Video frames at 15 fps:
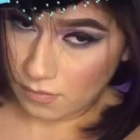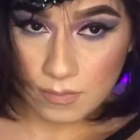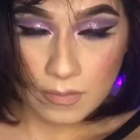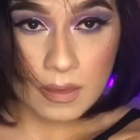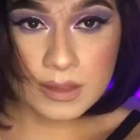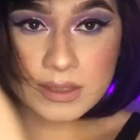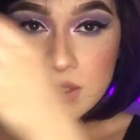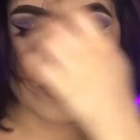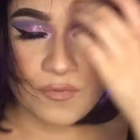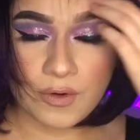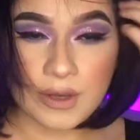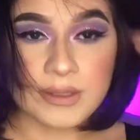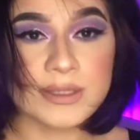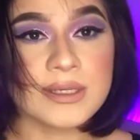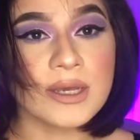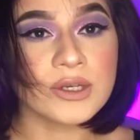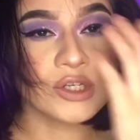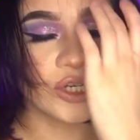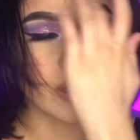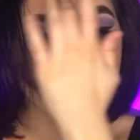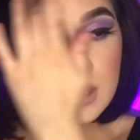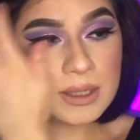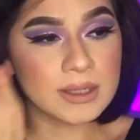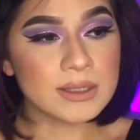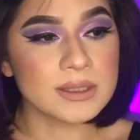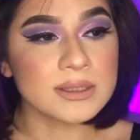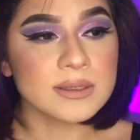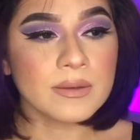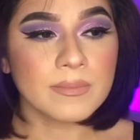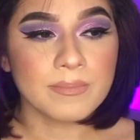This front section
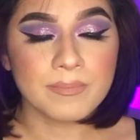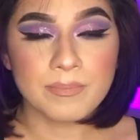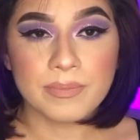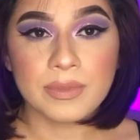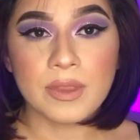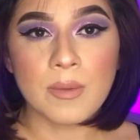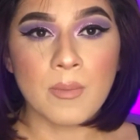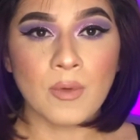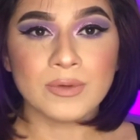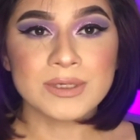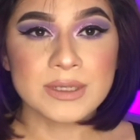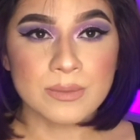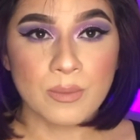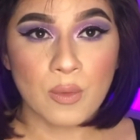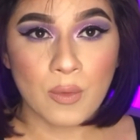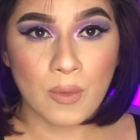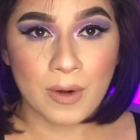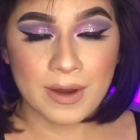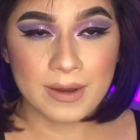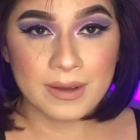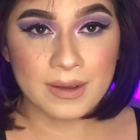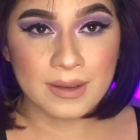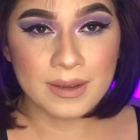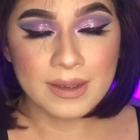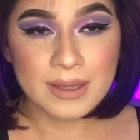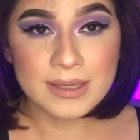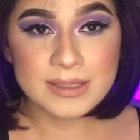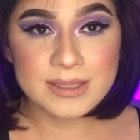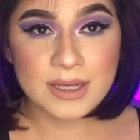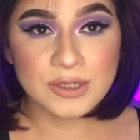is the most important
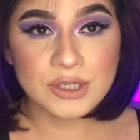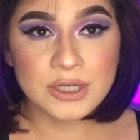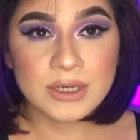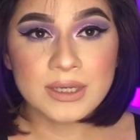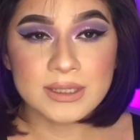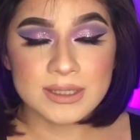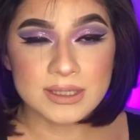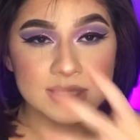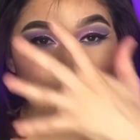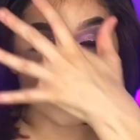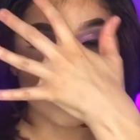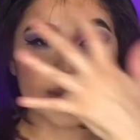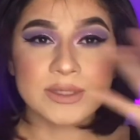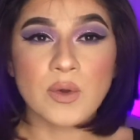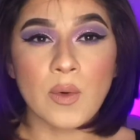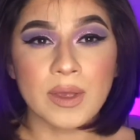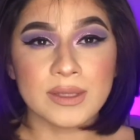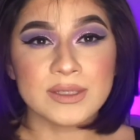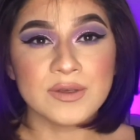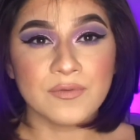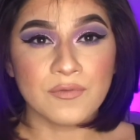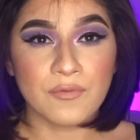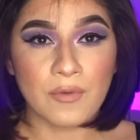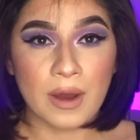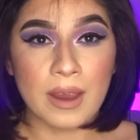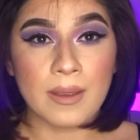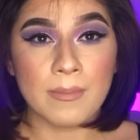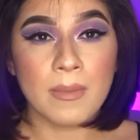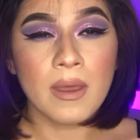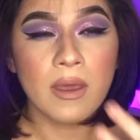section because this is what's going to
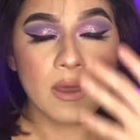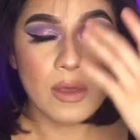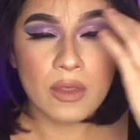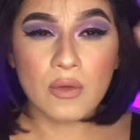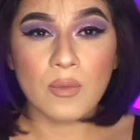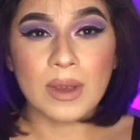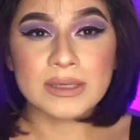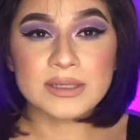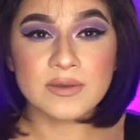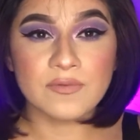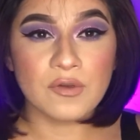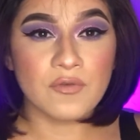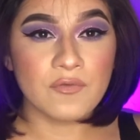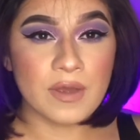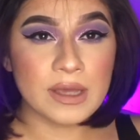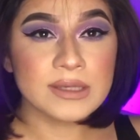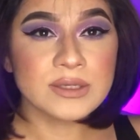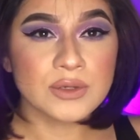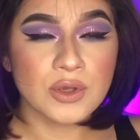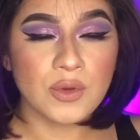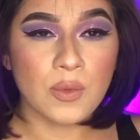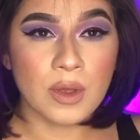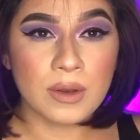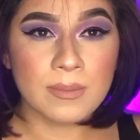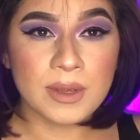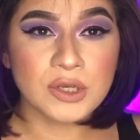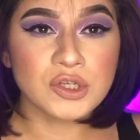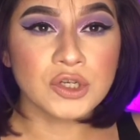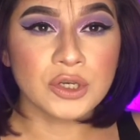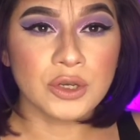frame the rest of your face, so you want to make
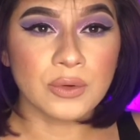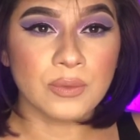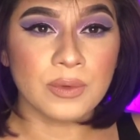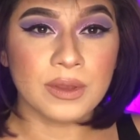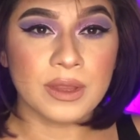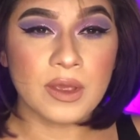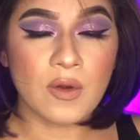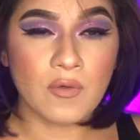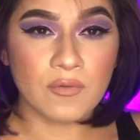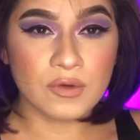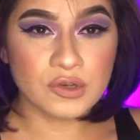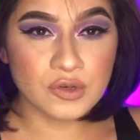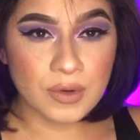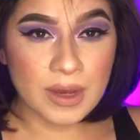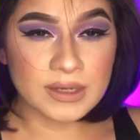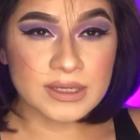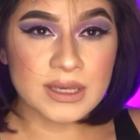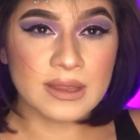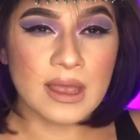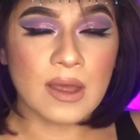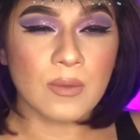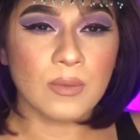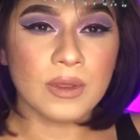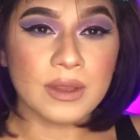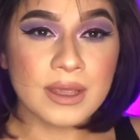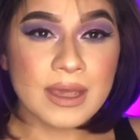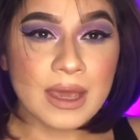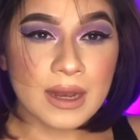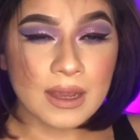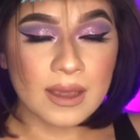sure you're really over directing that, really
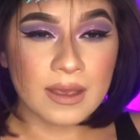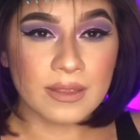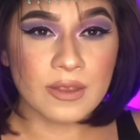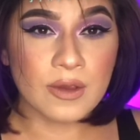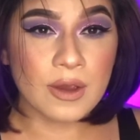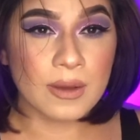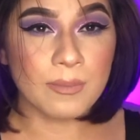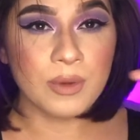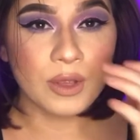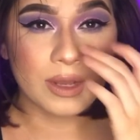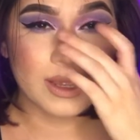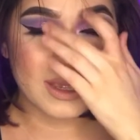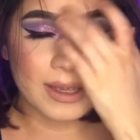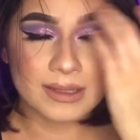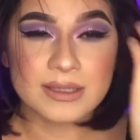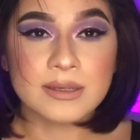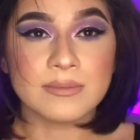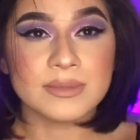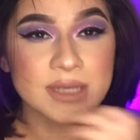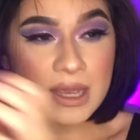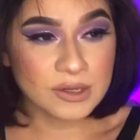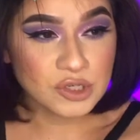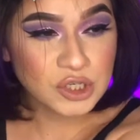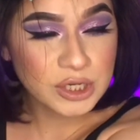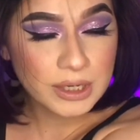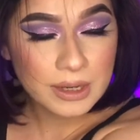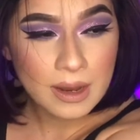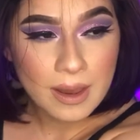getting in there and putting in some tension,